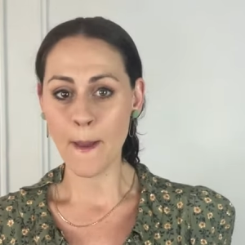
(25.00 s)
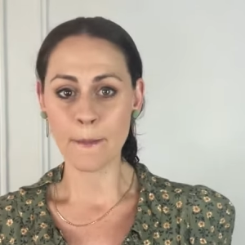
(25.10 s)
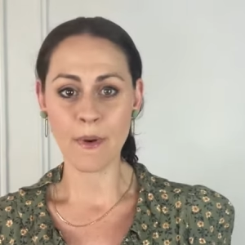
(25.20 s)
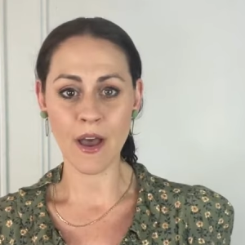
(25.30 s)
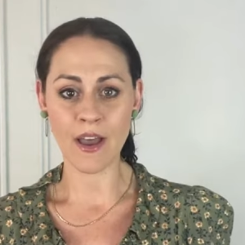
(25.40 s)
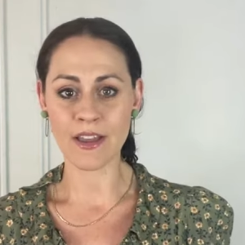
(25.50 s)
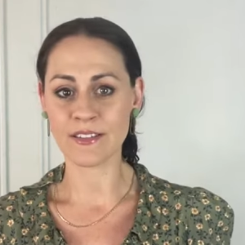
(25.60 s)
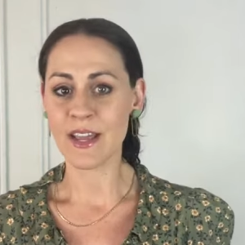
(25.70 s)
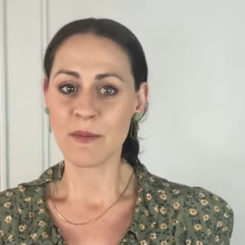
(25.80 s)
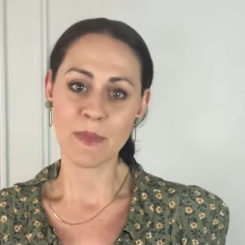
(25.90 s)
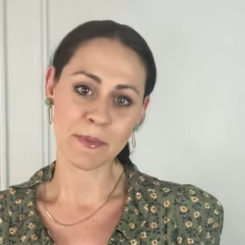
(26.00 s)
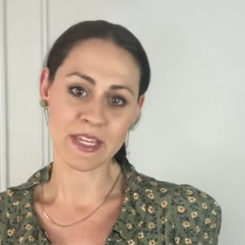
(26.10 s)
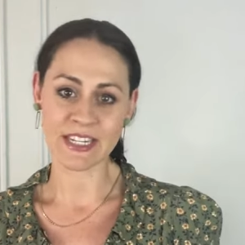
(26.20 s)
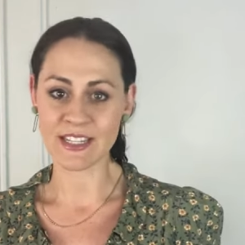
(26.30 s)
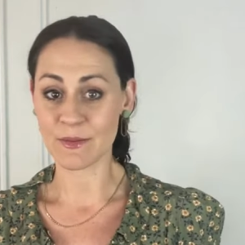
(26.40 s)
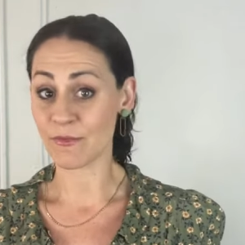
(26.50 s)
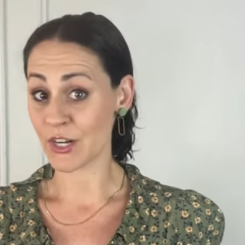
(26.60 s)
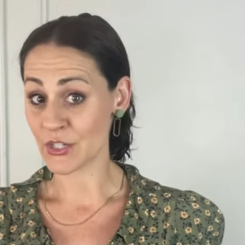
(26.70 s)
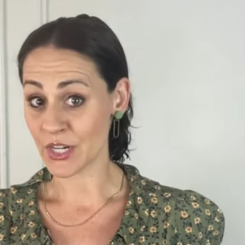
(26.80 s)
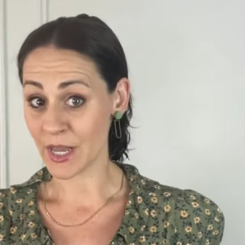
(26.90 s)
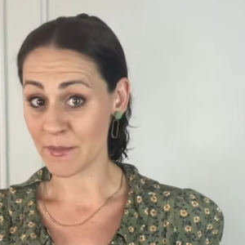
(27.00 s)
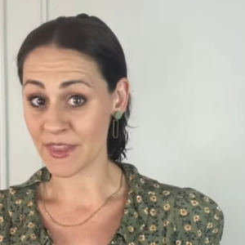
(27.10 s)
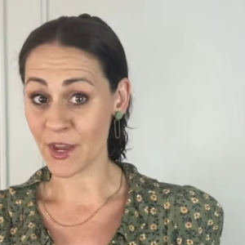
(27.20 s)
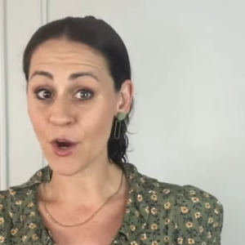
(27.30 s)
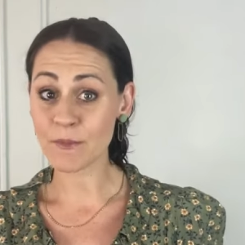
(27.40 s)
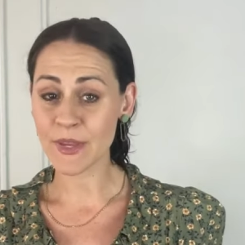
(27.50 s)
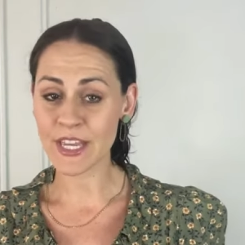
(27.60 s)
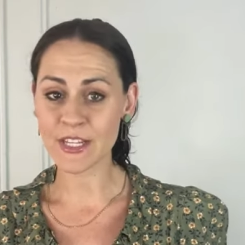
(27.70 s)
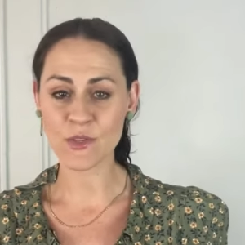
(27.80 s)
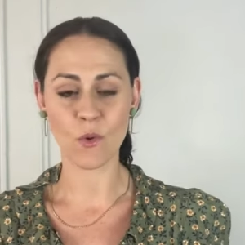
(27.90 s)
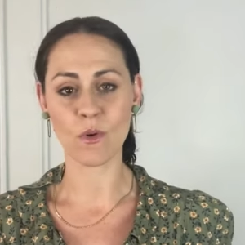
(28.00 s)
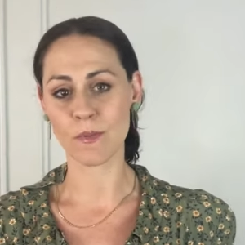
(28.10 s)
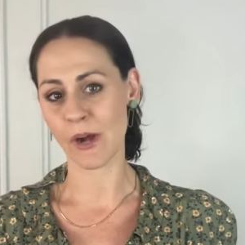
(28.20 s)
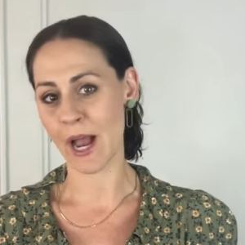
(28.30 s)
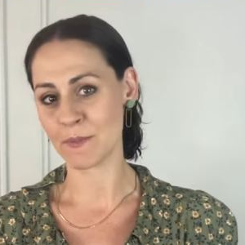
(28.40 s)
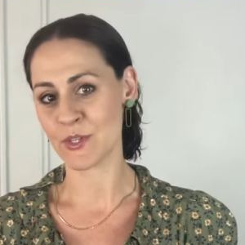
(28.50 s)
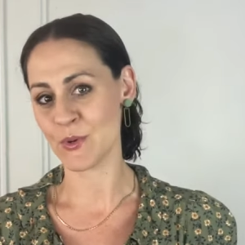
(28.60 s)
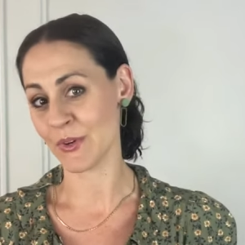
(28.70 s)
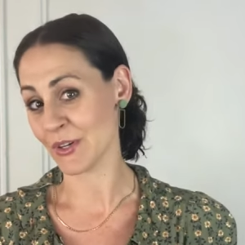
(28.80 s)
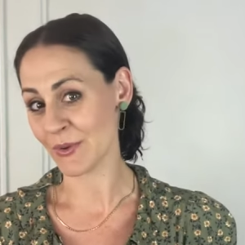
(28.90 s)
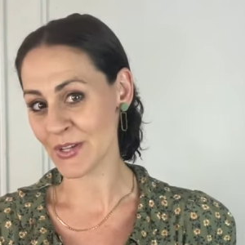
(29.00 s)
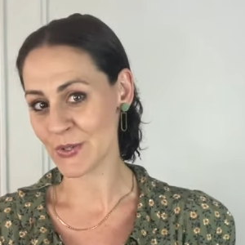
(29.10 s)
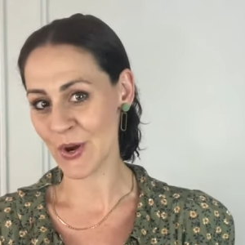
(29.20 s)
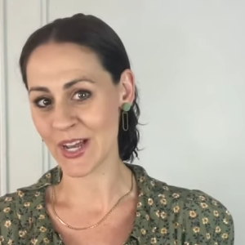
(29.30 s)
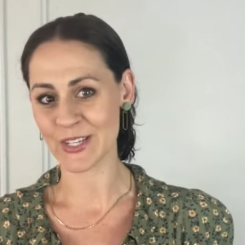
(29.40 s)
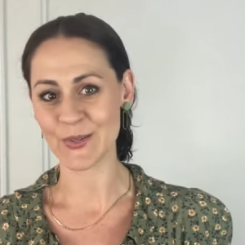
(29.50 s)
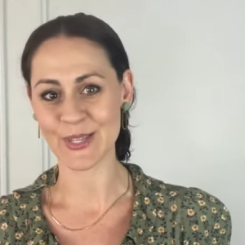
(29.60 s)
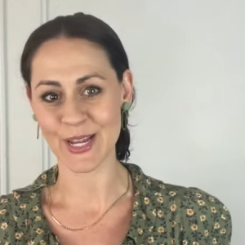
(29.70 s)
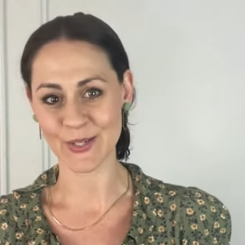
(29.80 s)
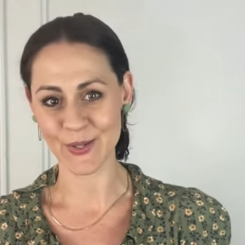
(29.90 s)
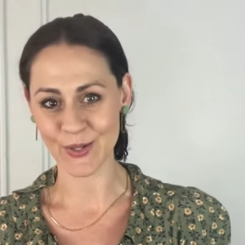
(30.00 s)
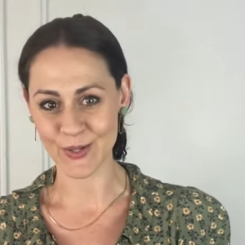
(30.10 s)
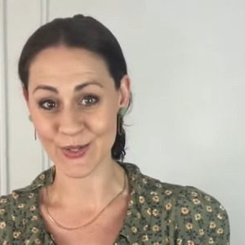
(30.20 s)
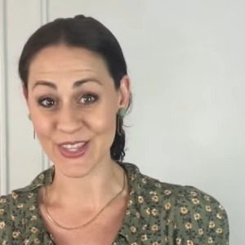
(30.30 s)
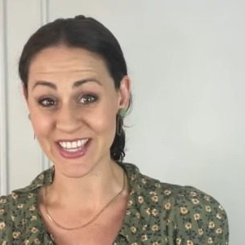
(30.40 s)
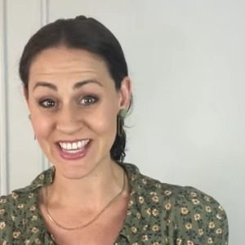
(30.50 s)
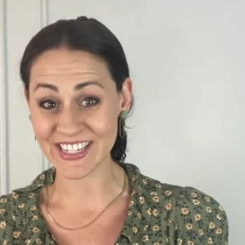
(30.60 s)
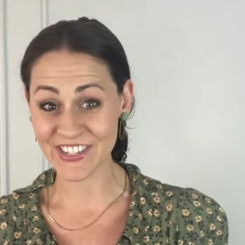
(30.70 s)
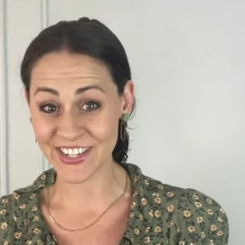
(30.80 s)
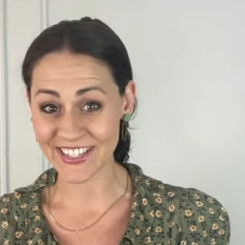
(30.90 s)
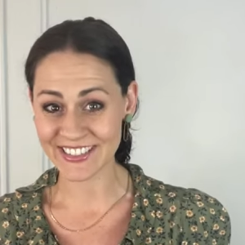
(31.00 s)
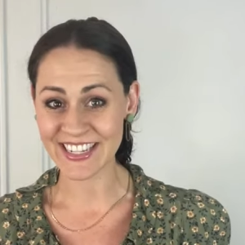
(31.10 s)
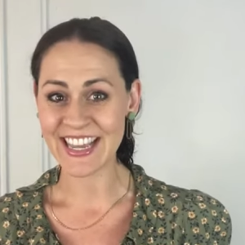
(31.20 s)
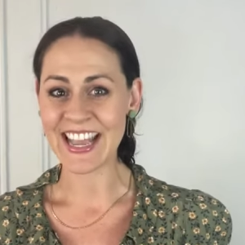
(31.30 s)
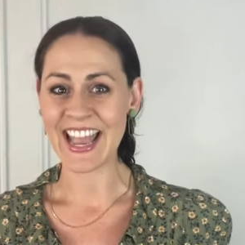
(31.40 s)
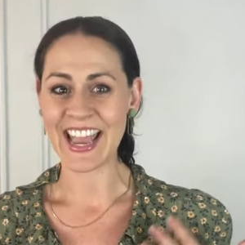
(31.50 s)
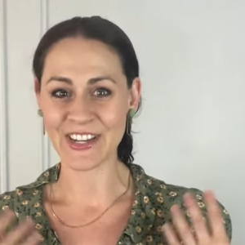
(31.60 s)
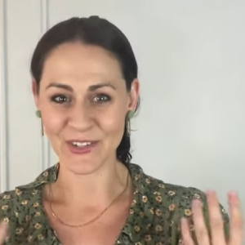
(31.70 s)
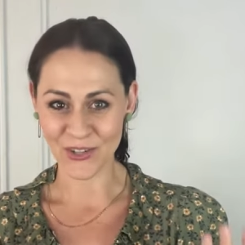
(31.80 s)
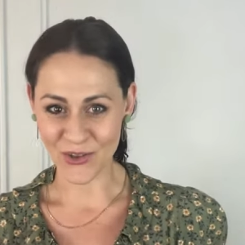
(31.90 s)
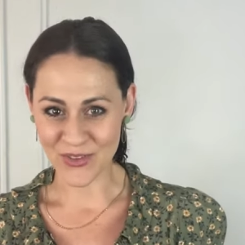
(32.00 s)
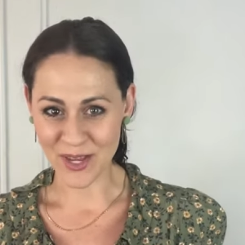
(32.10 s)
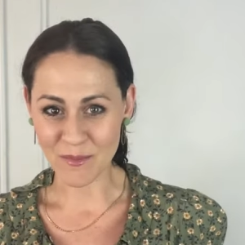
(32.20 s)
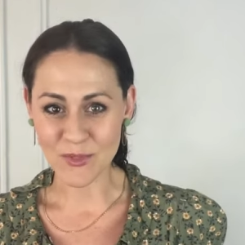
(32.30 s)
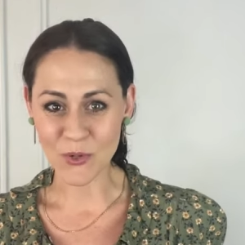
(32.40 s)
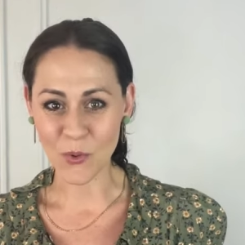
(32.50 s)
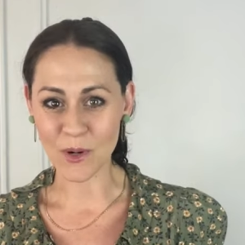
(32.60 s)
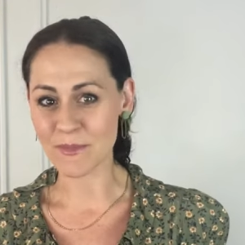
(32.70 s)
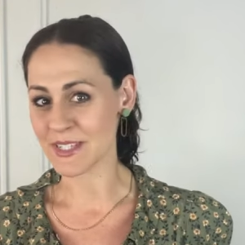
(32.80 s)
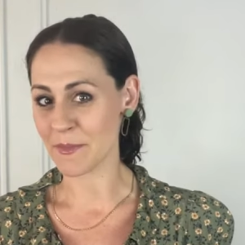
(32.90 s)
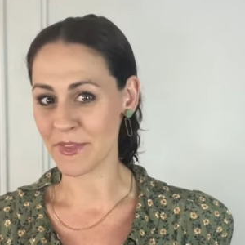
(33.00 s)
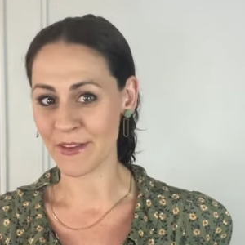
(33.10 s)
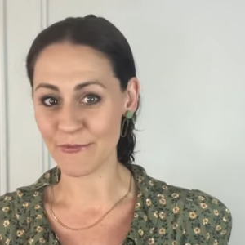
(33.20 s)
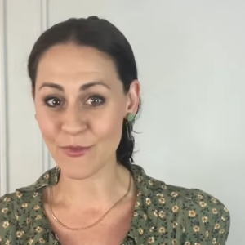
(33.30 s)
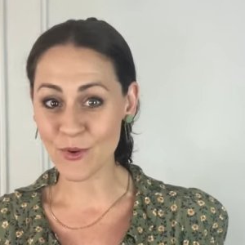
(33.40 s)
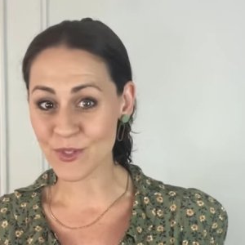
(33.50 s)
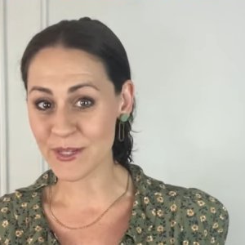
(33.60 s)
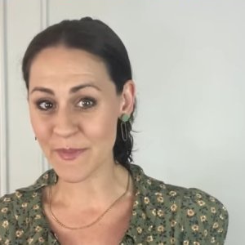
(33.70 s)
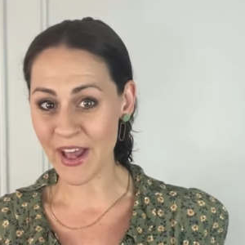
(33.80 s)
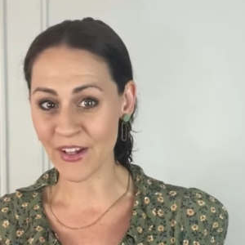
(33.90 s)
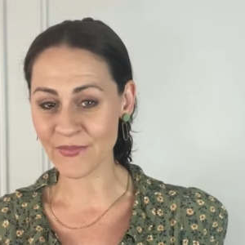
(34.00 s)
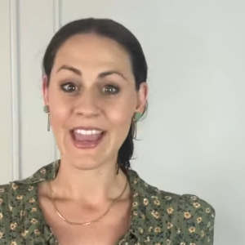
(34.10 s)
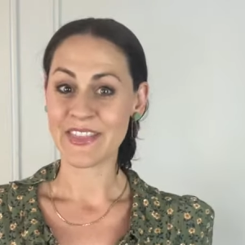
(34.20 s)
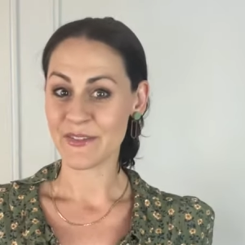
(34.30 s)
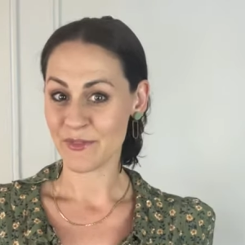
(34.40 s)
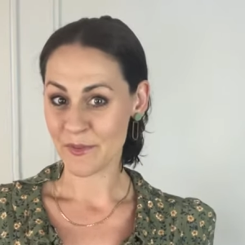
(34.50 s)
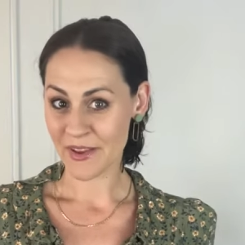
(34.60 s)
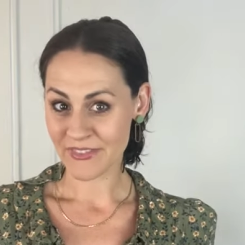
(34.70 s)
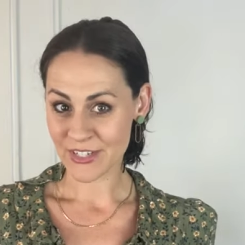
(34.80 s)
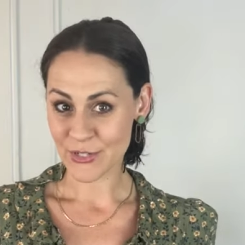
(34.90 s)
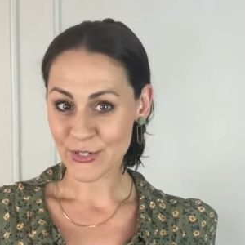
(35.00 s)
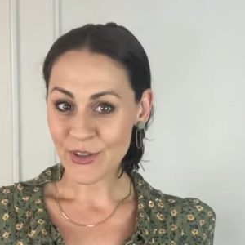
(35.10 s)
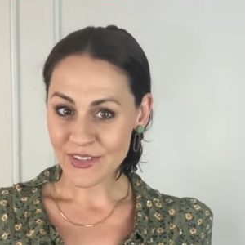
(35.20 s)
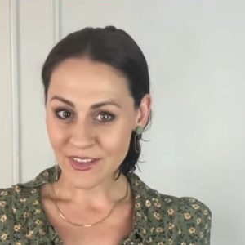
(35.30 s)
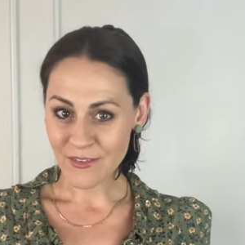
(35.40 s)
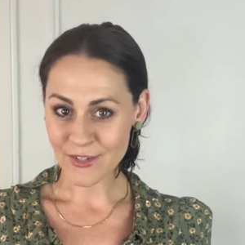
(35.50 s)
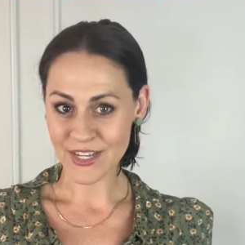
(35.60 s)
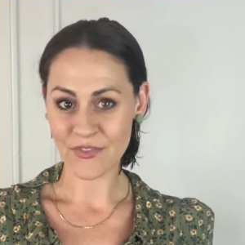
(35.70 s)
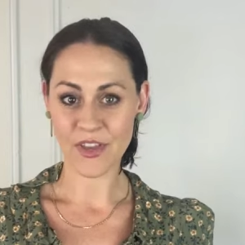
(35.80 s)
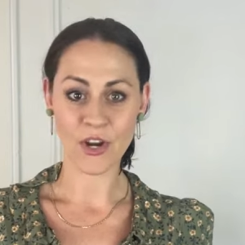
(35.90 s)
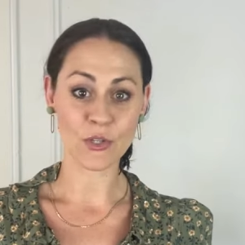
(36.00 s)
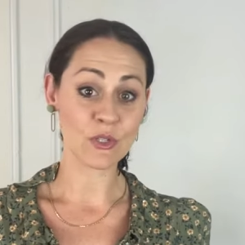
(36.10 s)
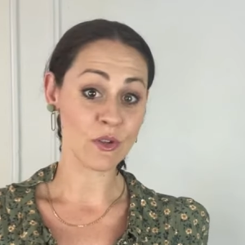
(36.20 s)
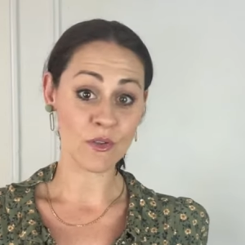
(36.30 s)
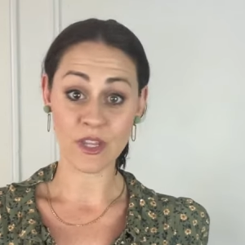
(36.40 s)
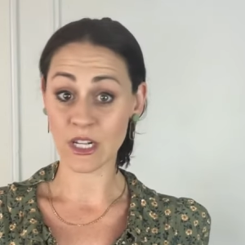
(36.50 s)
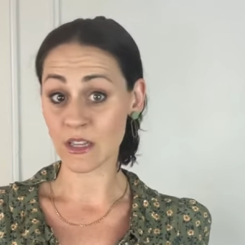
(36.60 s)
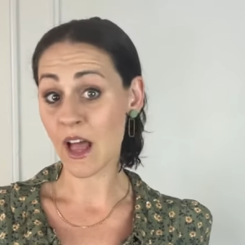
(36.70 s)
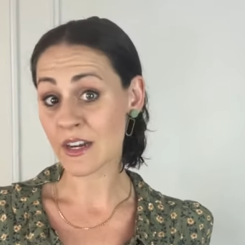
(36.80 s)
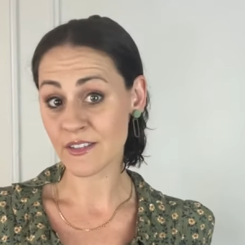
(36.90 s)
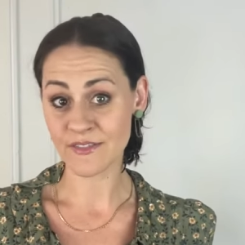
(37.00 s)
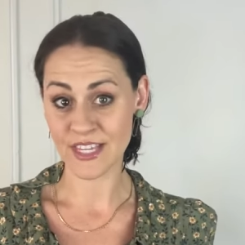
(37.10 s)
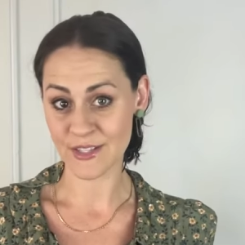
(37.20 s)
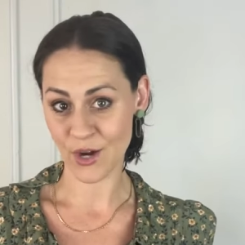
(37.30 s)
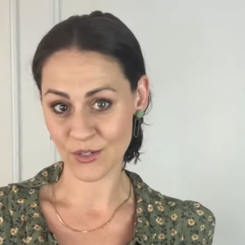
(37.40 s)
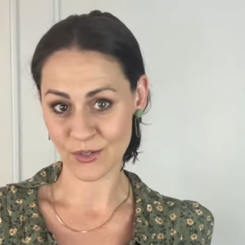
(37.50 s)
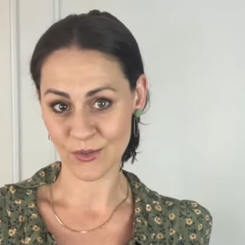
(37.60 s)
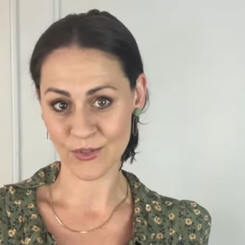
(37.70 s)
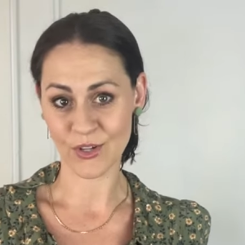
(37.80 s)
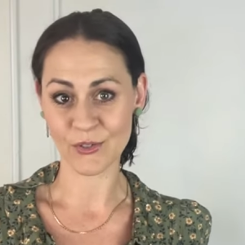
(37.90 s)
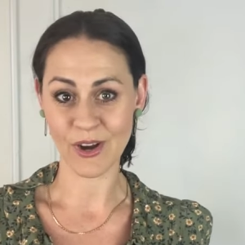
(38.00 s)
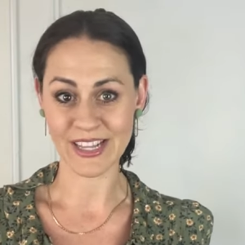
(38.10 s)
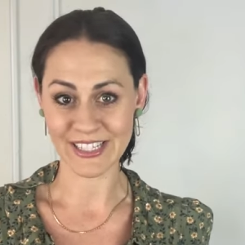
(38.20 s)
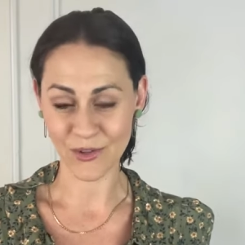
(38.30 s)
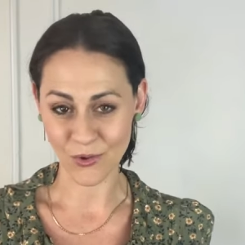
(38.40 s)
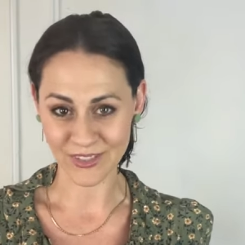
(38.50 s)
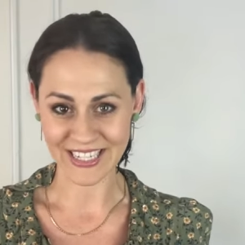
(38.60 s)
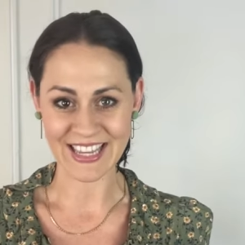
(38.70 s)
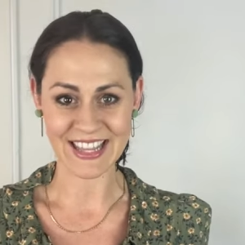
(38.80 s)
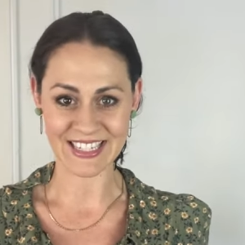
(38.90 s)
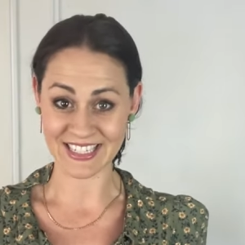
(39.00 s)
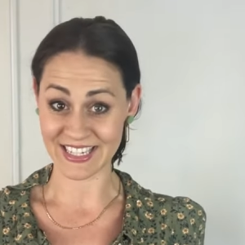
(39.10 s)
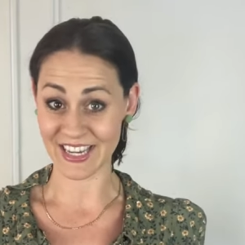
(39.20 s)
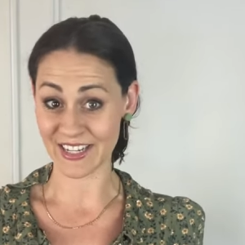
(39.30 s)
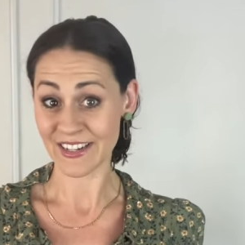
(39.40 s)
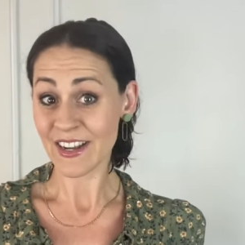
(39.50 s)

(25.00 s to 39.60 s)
but maybe it needs some freshening up in the armpits, or perhaps you were in a restaurant and you sat too close to the kitchen and your clothing absorbed some of the food smell. And then for my vintage clothing lovers out there, you know that a lot of these articles are dry clean only, and that can get